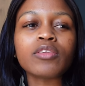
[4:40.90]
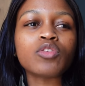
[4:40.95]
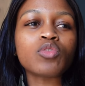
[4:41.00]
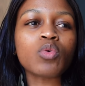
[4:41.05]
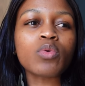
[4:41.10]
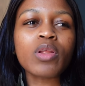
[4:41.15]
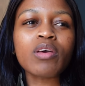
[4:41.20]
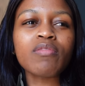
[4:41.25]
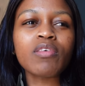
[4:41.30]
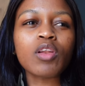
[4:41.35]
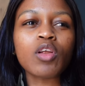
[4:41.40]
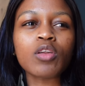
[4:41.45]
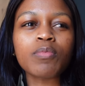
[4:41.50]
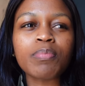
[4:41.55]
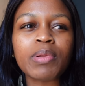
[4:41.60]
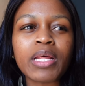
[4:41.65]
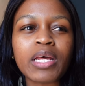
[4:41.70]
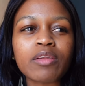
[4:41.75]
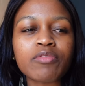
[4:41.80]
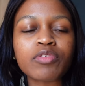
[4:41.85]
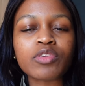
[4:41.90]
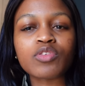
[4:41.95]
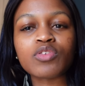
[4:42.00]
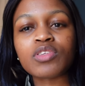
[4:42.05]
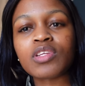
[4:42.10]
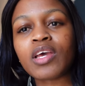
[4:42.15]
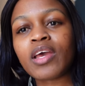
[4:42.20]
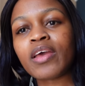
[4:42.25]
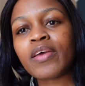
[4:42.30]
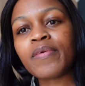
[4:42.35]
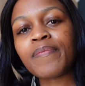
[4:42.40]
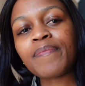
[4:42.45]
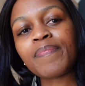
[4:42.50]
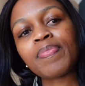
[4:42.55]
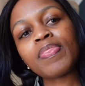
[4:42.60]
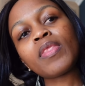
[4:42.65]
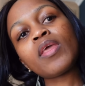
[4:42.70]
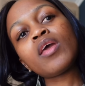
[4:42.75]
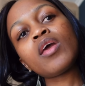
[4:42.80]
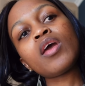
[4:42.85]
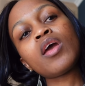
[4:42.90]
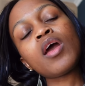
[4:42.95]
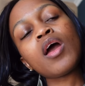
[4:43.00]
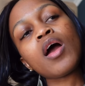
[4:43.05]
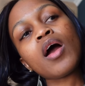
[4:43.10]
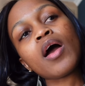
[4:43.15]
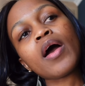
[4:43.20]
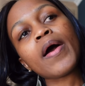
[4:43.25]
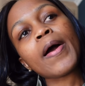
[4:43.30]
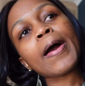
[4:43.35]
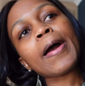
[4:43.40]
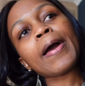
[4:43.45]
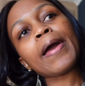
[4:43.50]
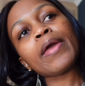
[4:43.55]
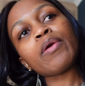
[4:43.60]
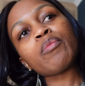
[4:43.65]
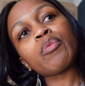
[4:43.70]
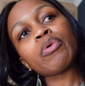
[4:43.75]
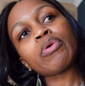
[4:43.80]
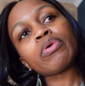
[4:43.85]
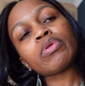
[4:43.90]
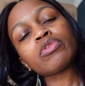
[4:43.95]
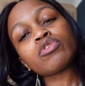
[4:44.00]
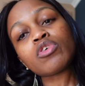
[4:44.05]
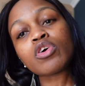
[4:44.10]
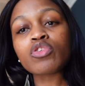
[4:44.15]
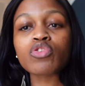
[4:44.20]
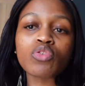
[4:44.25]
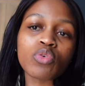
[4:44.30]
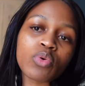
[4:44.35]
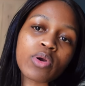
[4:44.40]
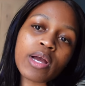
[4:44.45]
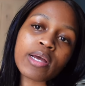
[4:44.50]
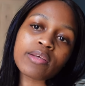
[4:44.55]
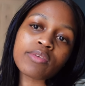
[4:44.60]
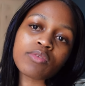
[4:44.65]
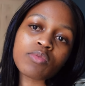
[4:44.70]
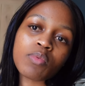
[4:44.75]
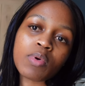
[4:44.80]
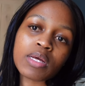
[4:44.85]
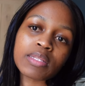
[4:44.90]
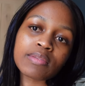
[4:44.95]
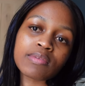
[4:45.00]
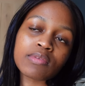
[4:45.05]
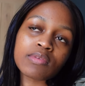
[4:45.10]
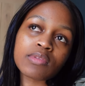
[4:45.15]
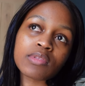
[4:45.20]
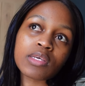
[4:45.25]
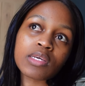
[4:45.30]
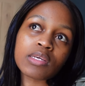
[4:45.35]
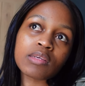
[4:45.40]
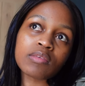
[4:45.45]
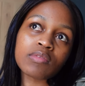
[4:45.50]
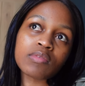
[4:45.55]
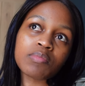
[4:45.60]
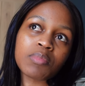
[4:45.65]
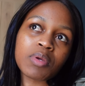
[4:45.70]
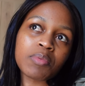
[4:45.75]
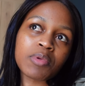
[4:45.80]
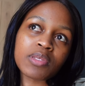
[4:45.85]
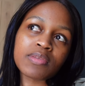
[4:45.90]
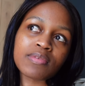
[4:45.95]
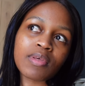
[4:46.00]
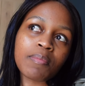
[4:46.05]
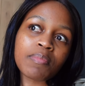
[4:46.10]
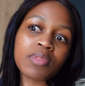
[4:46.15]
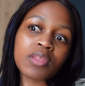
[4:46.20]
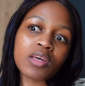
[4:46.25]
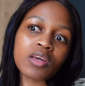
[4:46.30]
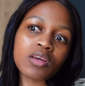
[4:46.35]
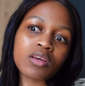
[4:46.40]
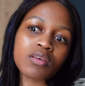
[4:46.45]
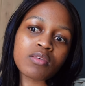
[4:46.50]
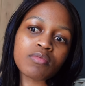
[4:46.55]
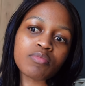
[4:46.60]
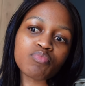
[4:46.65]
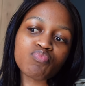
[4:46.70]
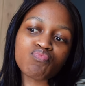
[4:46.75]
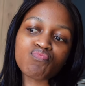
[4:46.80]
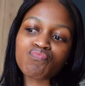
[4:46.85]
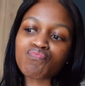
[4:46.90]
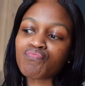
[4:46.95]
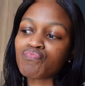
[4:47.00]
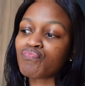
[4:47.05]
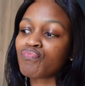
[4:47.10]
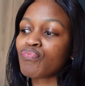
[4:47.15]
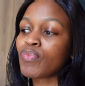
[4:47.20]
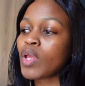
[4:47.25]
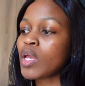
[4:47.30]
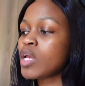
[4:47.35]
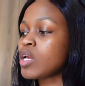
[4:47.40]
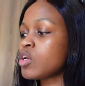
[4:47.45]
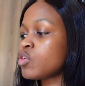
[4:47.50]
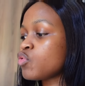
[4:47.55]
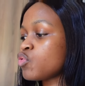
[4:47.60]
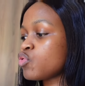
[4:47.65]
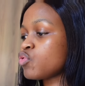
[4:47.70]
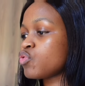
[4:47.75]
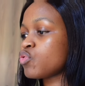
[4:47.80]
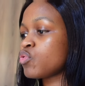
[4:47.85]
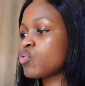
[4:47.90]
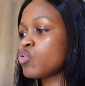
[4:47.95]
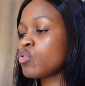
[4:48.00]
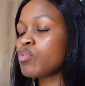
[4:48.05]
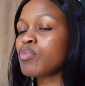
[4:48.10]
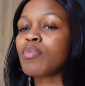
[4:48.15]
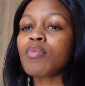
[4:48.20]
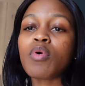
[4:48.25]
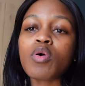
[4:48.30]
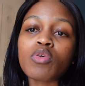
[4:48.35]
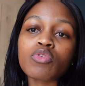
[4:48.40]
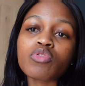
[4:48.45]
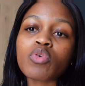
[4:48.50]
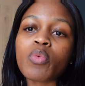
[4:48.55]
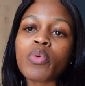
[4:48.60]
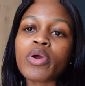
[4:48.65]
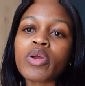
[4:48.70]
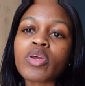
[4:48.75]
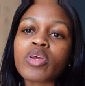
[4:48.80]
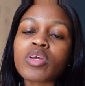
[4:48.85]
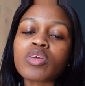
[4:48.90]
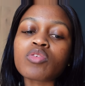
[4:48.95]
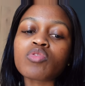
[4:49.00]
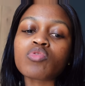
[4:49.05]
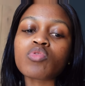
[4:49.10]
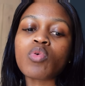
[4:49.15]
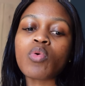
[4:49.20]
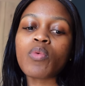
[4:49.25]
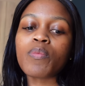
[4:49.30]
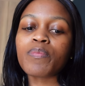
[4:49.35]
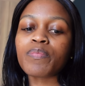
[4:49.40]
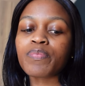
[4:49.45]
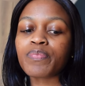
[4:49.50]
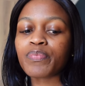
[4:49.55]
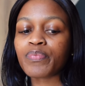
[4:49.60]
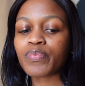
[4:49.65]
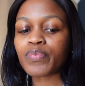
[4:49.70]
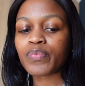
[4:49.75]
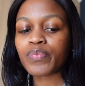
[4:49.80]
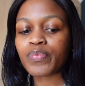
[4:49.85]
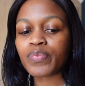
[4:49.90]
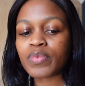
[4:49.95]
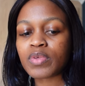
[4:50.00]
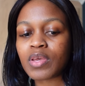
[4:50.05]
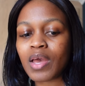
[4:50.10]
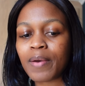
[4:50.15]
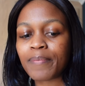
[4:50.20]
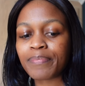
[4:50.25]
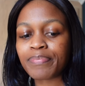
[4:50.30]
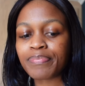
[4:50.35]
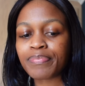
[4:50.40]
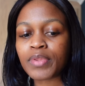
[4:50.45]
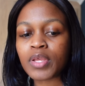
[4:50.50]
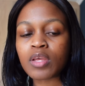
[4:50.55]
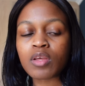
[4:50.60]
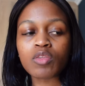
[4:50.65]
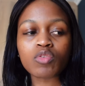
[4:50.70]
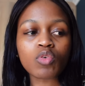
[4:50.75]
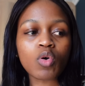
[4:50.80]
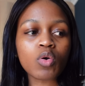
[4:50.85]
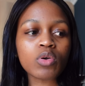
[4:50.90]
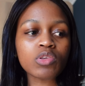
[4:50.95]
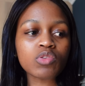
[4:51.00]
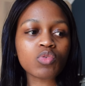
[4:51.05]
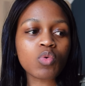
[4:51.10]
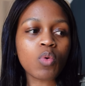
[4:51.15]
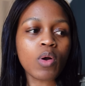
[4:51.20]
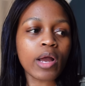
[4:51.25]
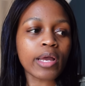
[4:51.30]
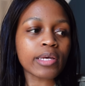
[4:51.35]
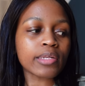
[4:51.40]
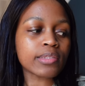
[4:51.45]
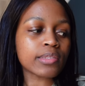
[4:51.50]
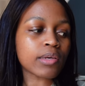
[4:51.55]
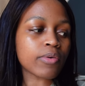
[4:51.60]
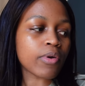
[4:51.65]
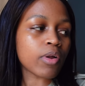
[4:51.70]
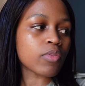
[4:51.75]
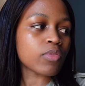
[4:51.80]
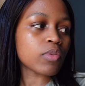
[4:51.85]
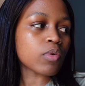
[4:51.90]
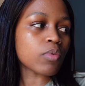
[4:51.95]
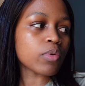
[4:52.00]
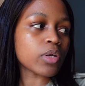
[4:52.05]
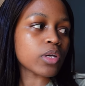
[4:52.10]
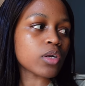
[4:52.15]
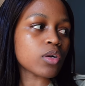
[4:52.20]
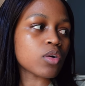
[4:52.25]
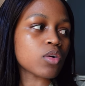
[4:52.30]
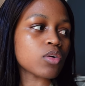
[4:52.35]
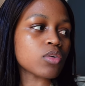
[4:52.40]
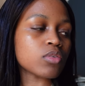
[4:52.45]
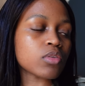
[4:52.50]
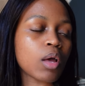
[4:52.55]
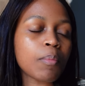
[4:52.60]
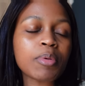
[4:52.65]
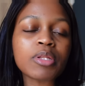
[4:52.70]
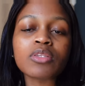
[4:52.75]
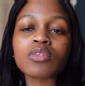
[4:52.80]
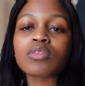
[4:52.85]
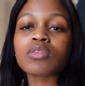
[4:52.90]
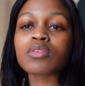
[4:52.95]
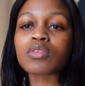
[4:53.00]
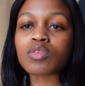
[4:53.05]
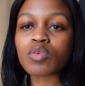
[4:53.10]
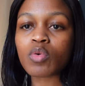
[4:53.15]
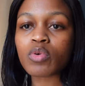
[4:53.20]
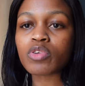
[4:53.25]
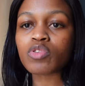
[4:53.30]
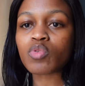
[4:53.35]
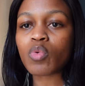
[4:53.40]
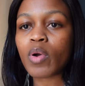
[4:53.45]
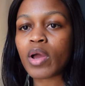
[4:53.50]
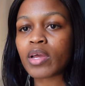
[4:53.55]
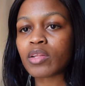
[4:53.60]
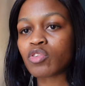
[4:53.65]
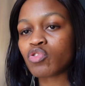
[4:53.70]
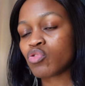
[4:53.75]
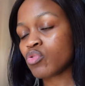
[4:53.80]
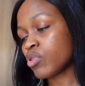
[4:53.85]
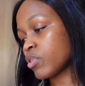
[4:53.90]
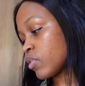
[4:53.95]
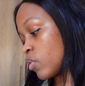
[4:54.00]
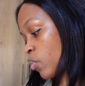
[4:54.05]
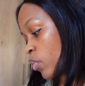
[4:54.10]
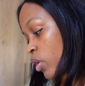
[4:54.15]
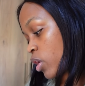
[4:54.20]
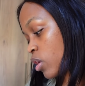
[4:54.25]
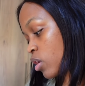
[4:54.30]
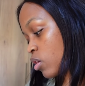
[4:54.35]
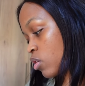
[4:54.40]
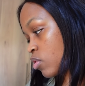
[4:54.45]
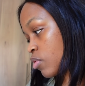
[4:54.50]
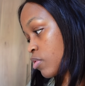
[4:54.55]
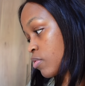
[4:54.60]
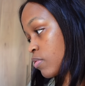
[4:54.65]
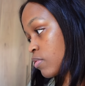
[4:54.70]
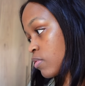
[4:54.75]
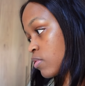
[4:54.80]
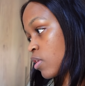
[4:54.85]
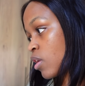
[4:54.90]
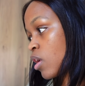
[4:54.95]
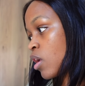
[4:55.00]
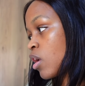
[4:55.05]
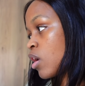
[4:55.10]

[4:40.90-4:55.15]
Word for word: don't have a lot planned for today i will talk to you guys once there's maybe something to do also working so yeah it's always quiet around the week cause i mean it's always quiet during the week because